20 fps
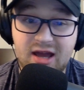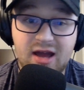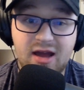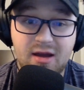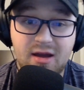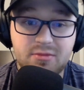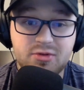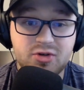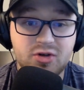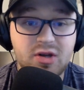
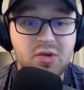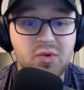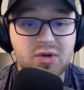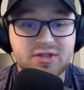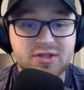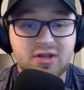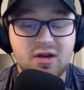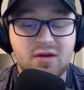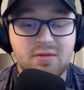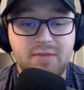I'm sure he
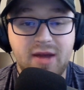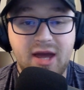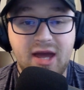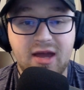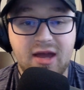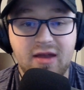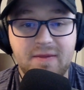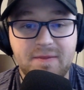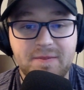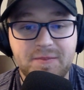wants to come
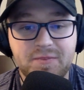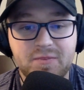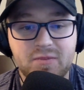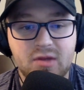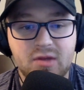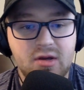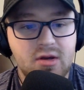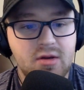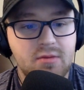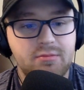back.
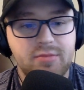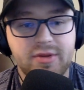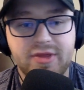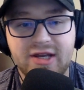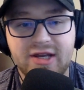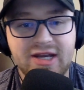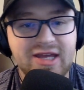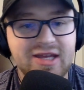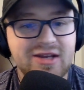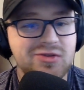But
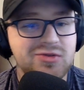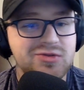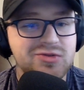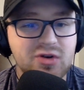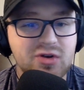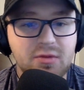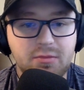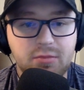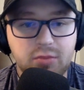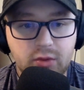then again, who's
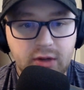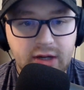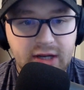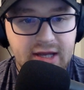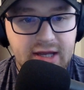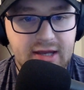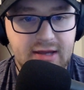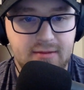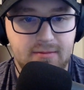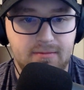going to bring
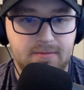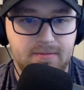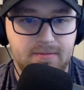him?